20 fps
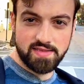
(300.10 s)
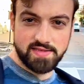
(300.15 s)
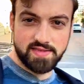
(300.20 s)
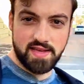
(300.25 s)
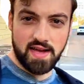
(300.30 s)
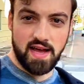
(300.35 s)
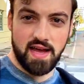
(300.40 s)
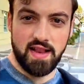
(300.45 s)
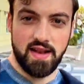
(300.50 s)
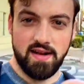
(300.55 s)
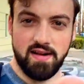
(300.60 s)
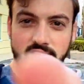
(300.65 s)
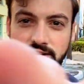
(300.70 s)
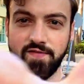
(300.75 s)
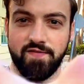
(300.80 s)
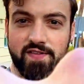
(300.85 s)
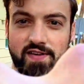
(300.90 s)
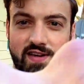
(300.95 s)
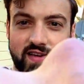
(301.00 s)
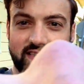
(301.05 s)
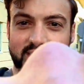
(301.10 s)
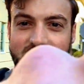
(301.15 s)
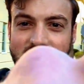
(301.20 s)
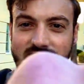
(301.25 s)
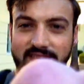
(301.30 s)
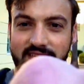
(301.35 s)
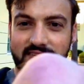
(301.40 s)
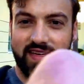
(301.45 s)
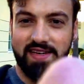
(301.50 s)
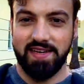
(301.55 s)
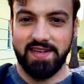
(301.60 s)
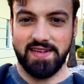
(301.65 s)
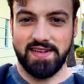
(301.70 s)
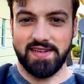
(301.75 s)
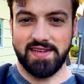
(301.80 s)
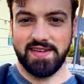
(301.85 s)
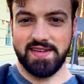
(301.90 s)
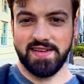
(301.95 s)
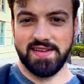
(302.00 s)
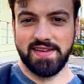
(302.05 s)
side, I don't know if you can see it,
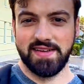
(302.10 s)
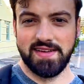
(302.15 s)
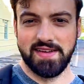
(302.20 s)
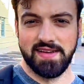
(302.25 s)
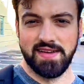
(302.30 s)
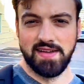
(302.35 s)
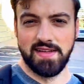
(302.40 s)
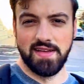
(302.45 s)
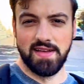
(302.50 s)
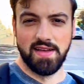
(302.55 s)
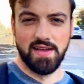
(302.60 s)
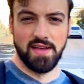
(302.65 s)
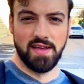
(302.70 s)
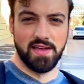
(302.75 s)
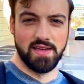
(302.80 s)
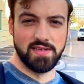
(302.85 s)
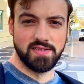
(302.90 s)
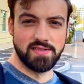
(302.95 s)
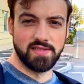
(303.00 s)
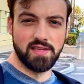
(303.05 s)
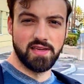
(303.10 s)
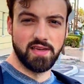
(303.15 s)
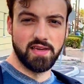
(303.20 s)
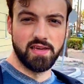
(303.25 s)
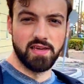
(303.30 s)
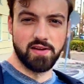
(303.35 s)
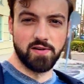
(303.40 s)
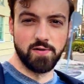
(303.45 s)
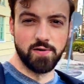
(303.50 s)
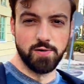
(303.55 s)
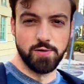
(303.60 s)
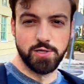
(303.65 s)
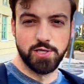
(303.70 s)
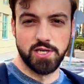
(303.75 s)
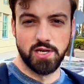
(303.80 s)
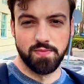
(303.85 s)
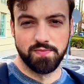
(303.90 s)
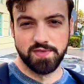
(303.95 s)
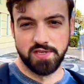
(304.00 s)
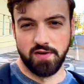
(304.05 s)
is the cruise
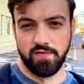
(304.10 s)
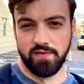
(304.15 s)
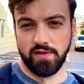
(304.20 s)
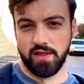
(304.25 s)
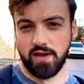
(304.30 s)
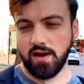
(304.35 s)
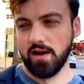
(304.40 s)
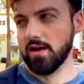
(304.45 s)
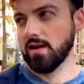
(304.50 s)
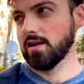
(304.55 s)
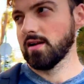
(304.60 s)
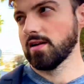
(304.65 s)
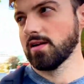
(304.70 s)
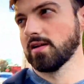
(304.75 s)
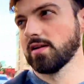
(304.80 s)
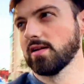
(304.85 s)
ships over there.